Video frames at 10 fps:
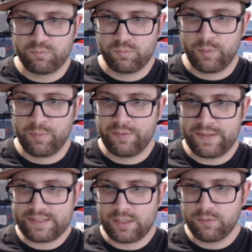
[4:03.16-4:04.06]
remove
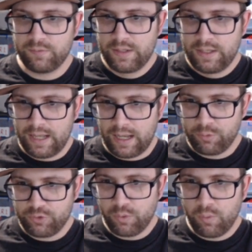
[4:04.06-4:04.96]
itself.
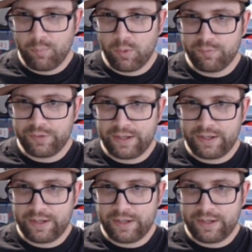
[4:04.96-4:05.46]
We'll do one more for you